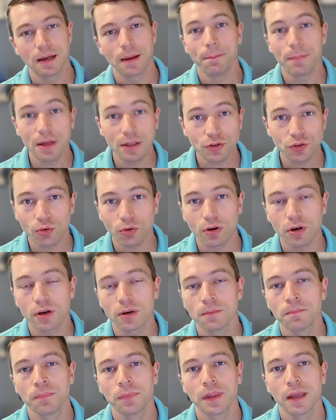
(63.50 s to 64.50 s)
mentor,
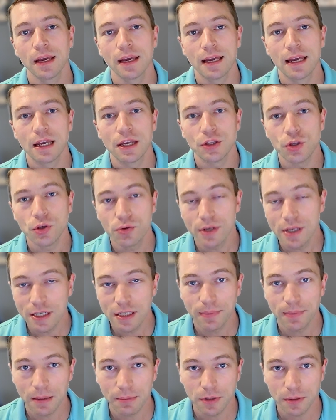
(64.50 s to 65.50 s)
you need to
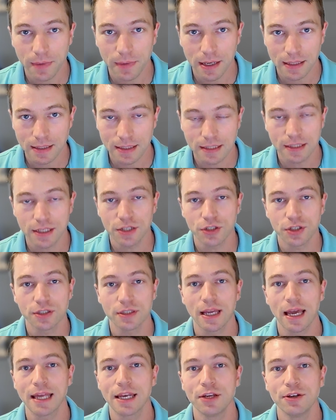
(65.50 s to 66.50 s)
be able to make
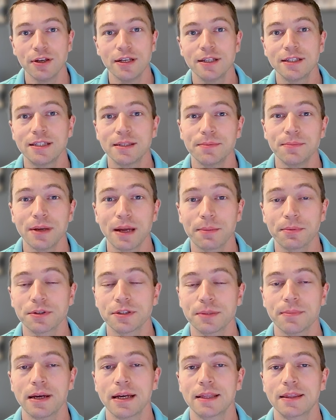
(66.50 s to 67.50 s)
decisions, and you need to be able
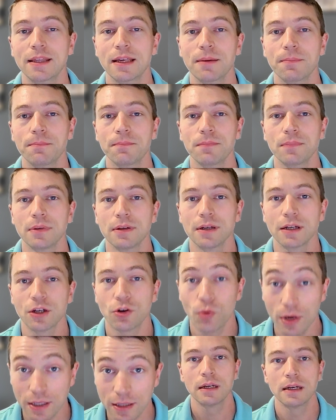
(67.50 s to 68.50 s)
to make them
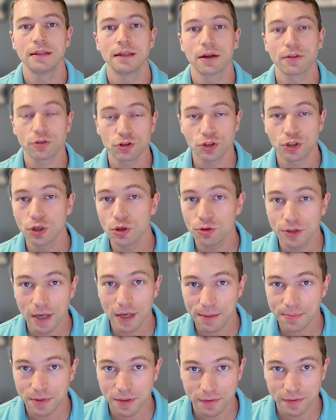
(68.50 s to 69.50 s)
quickly. Now, there's two
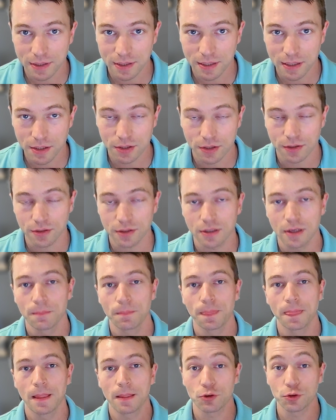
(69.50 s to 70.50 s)
types of decisions.
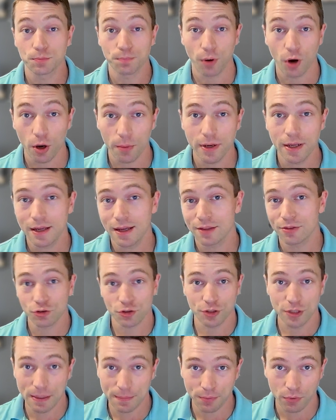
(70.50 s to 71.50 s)
There's permanent and there's
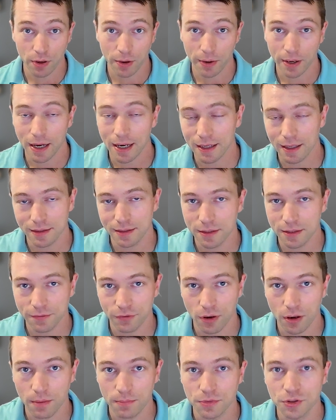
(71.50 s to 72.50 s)
temporary. I got this
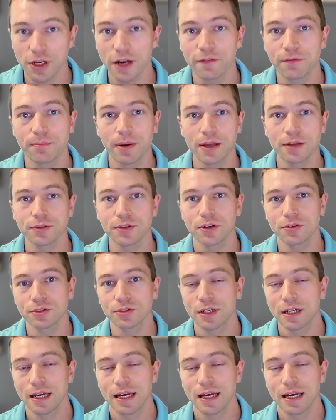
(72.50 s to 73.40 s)
from Jeff Bezos,